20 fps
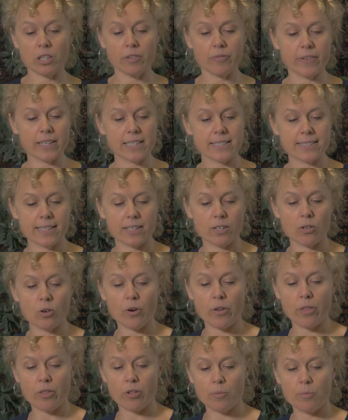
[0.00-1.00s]
effects at
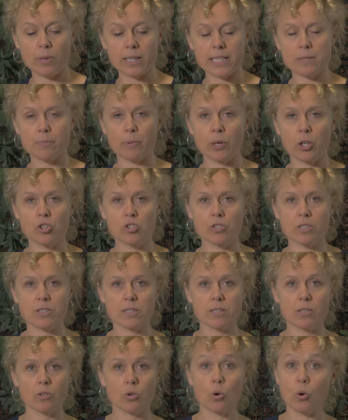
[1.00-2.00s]
non-thermal
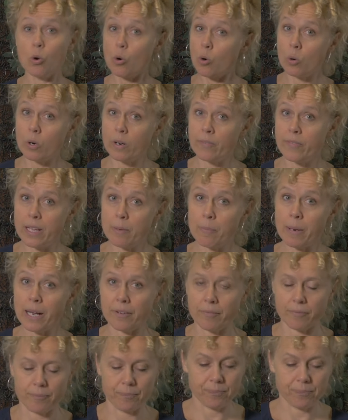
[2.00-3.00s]
exposures, or all of the above?